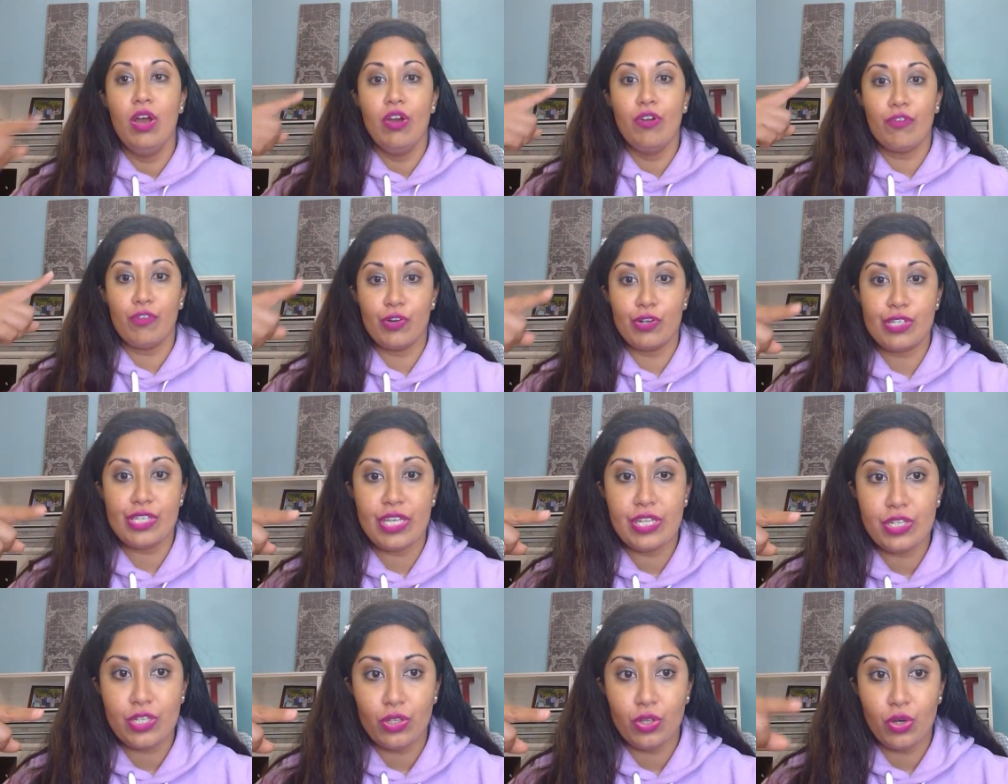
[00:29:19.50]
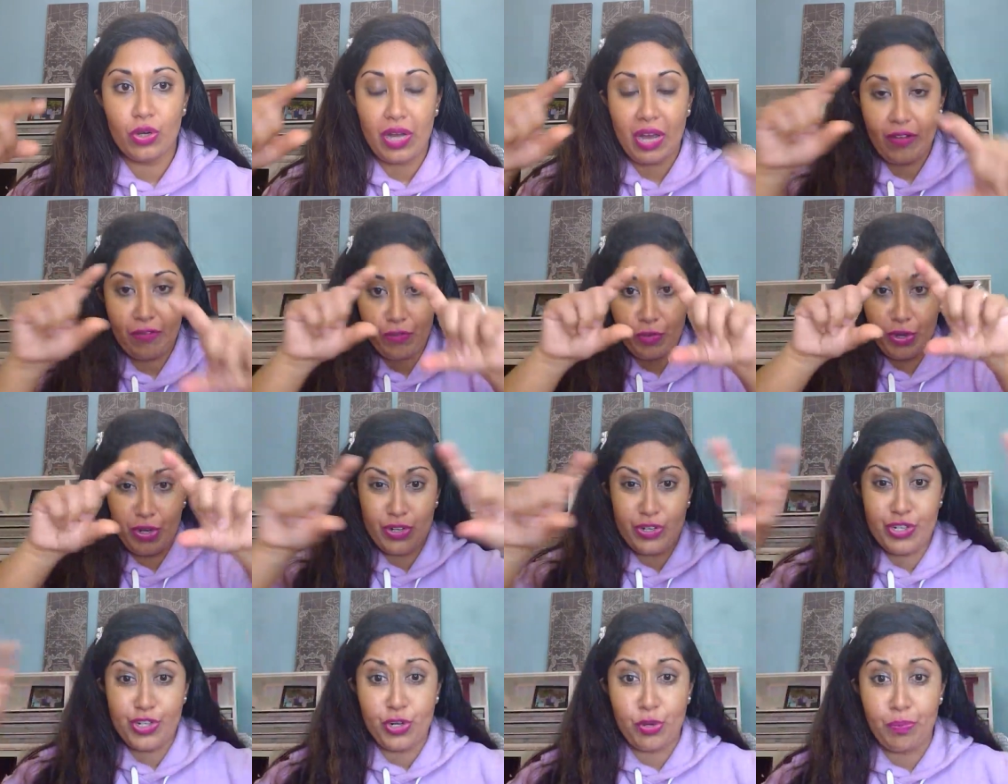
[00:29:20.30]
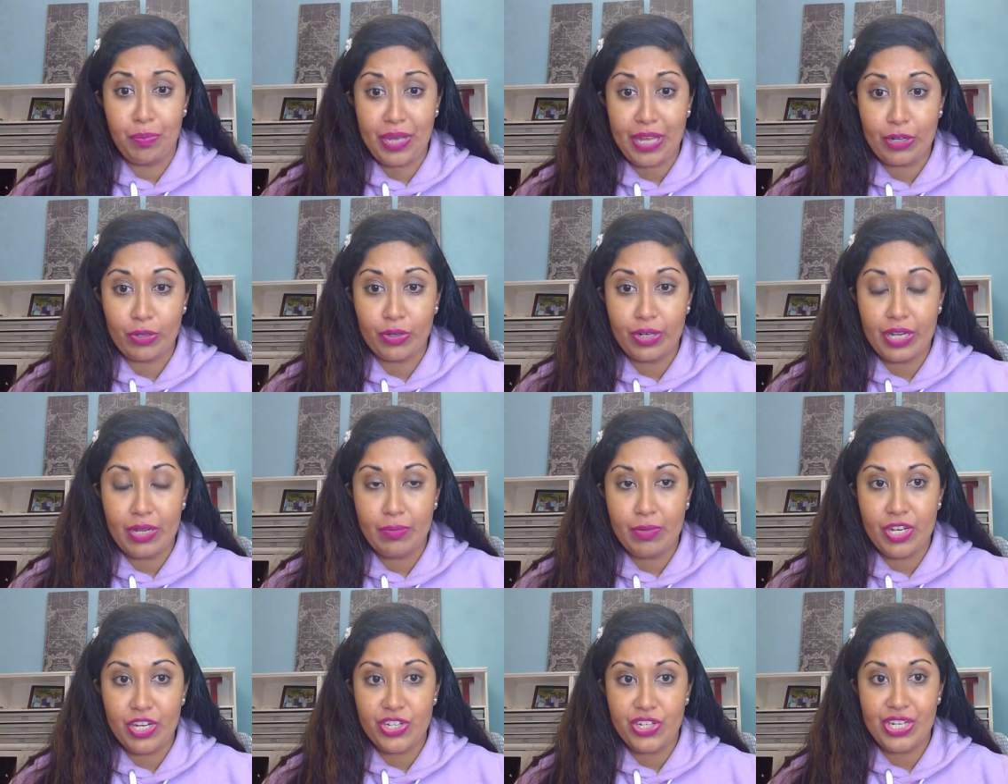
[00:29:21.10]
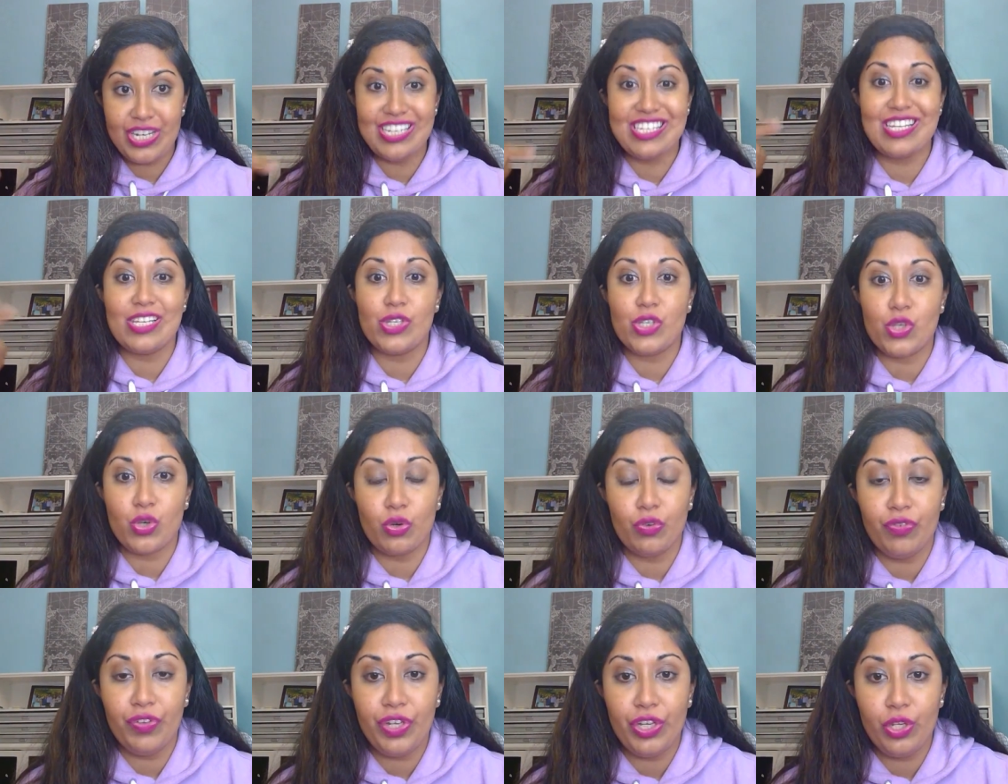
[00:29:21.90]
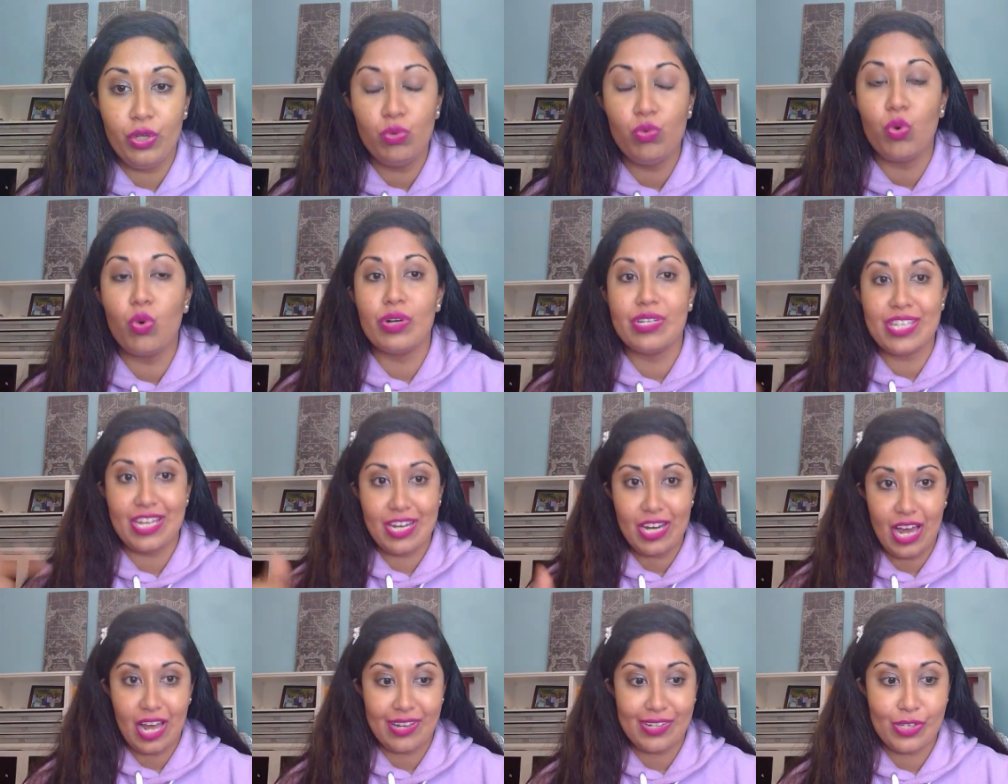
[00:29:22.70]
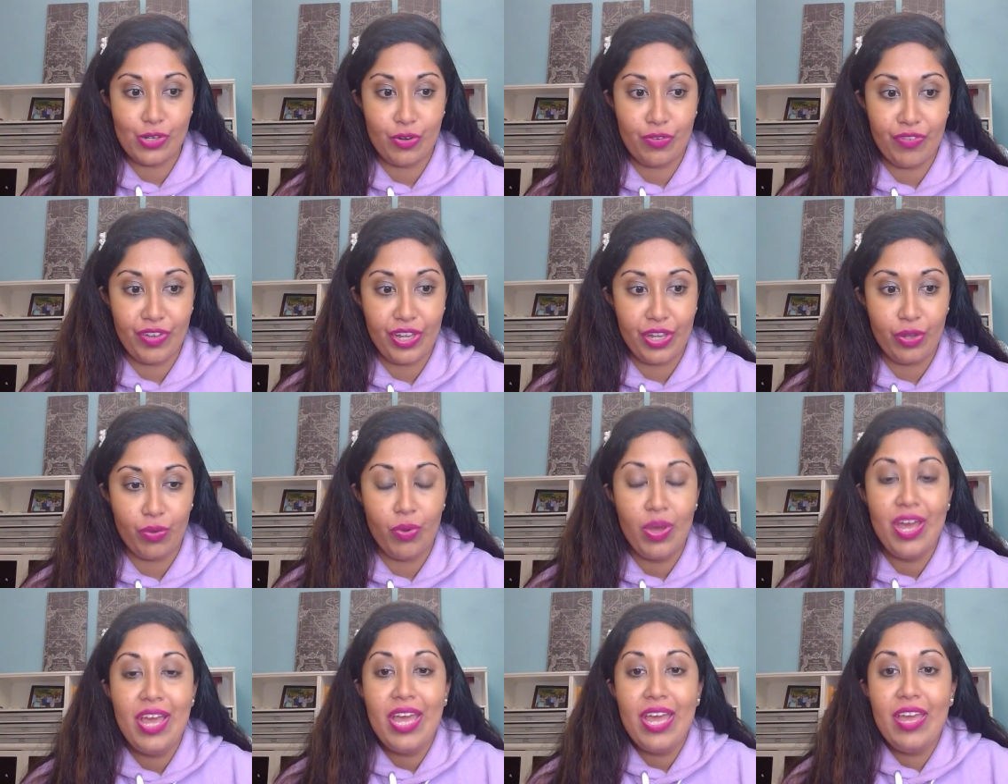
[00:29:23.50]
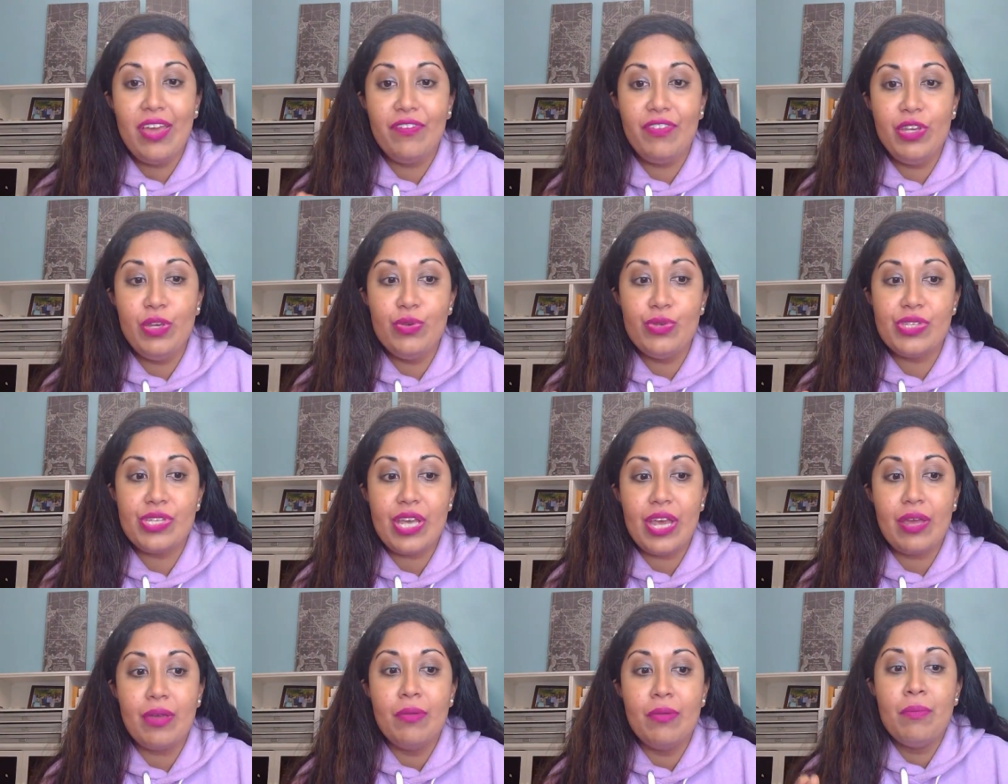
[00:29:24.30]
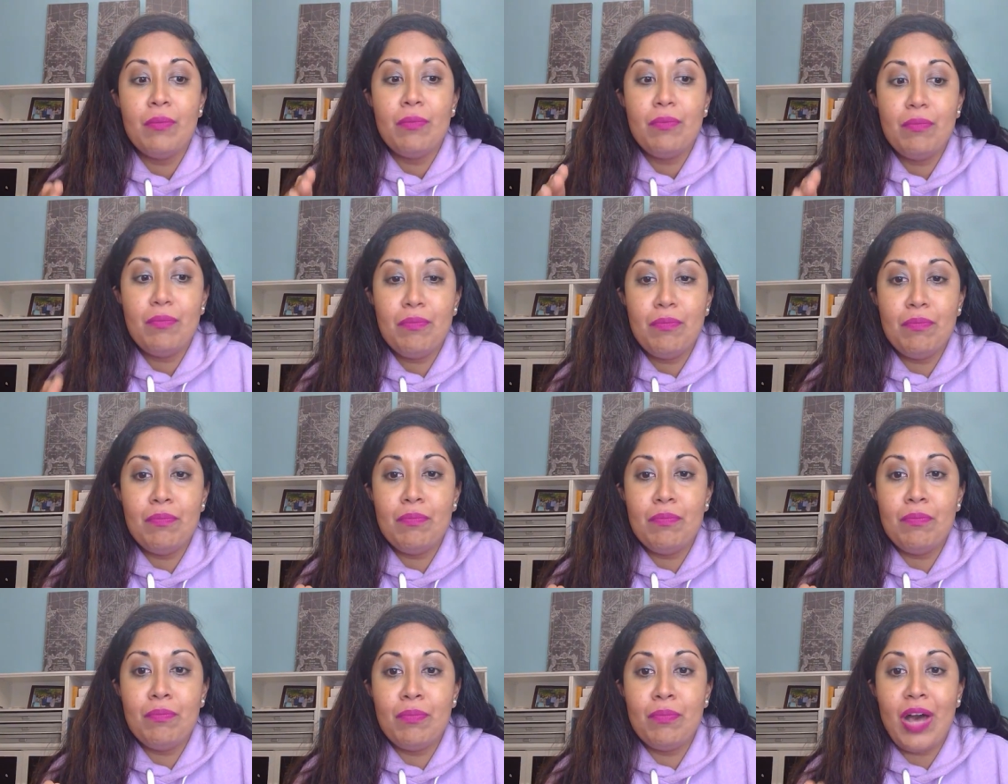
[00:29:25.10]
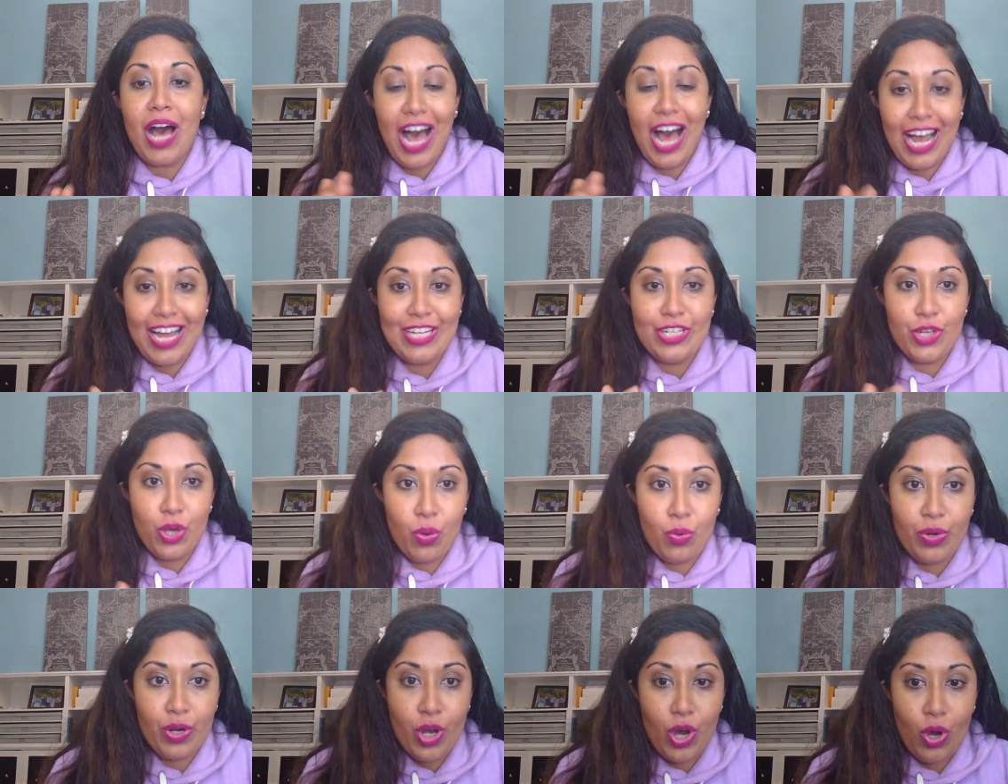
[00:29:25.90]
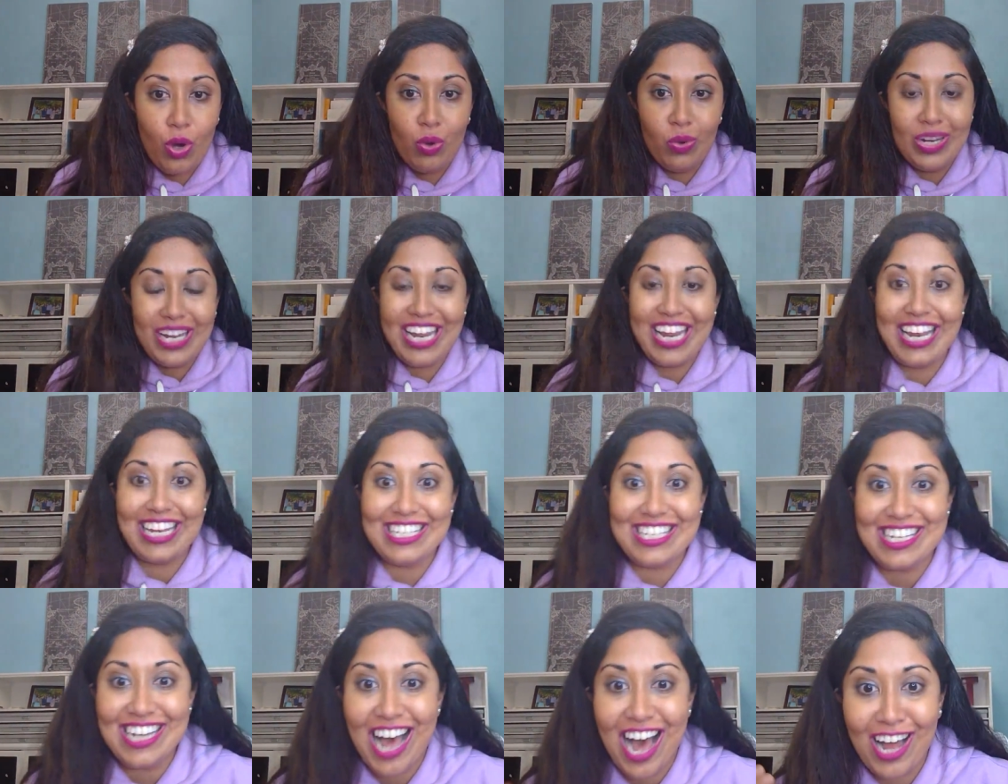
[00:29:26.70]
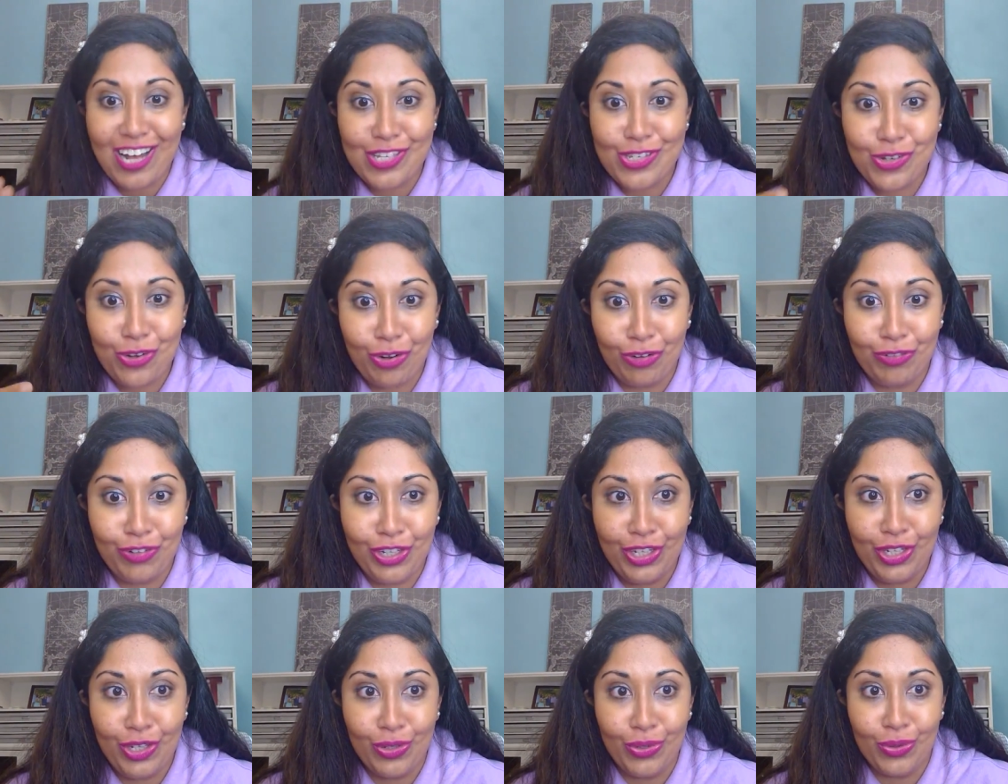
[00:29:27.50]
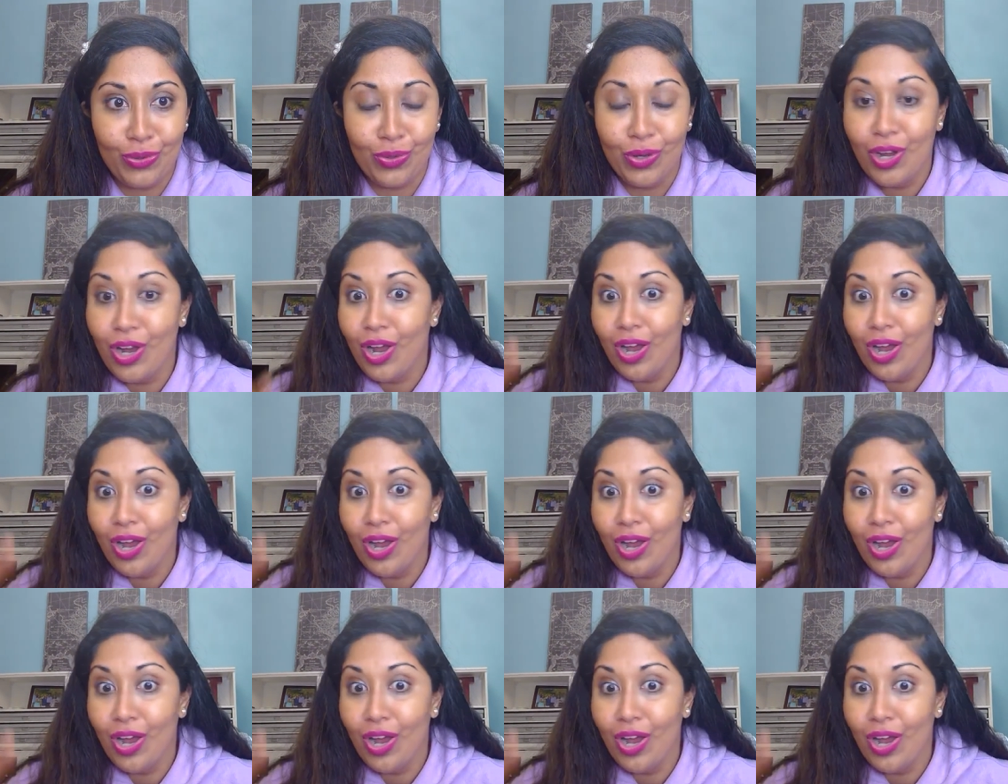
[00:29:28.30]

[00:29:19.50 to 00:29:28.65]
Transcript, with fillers: First thing to look out for is your banner image. Is it serving you or is it not serving you? If you say, mm, I don't know, it's not serving you.